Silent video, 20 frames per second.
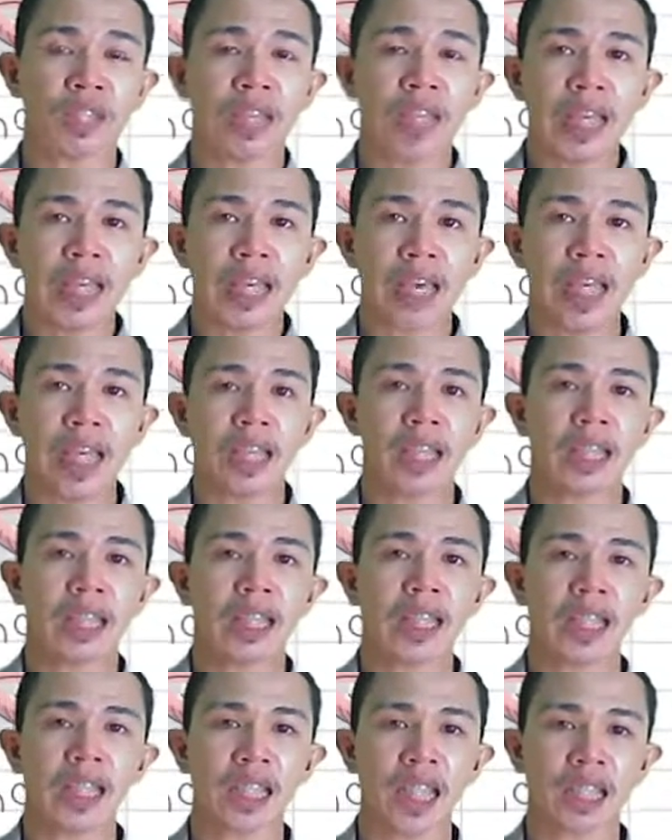and the
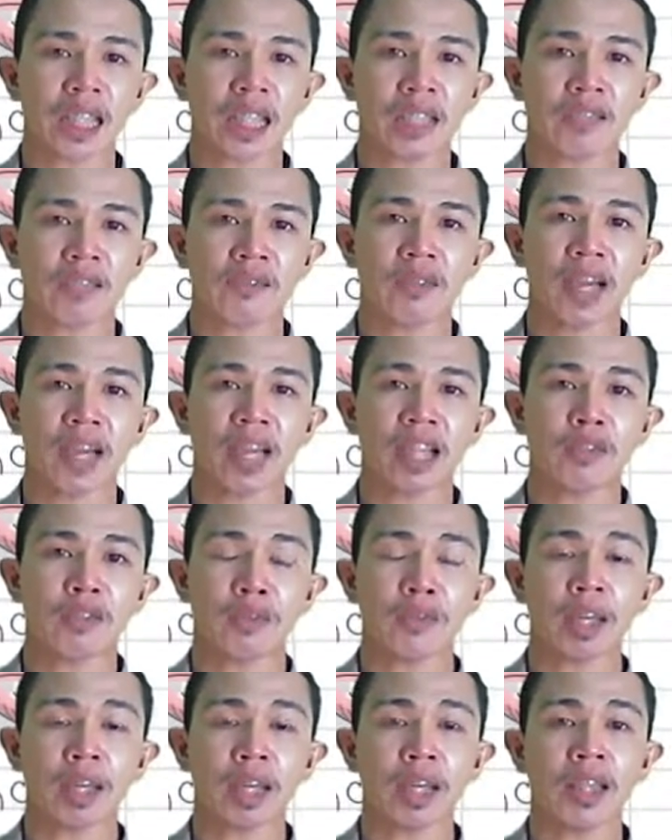6th value.
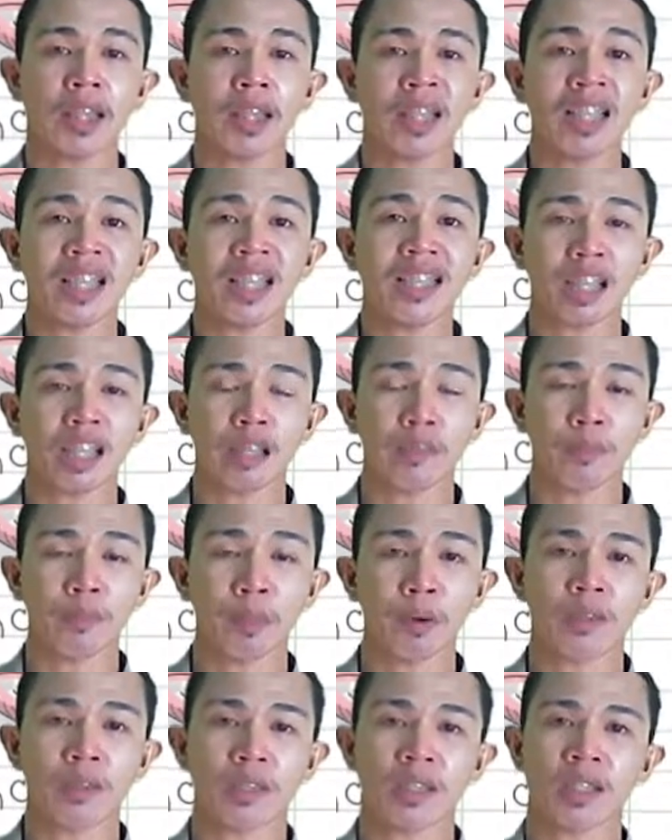And these are
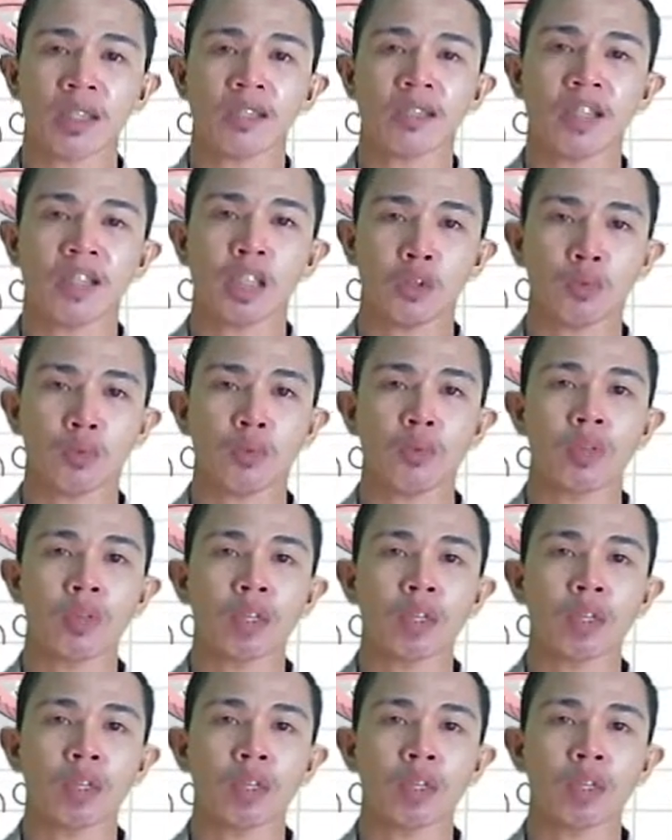both 62.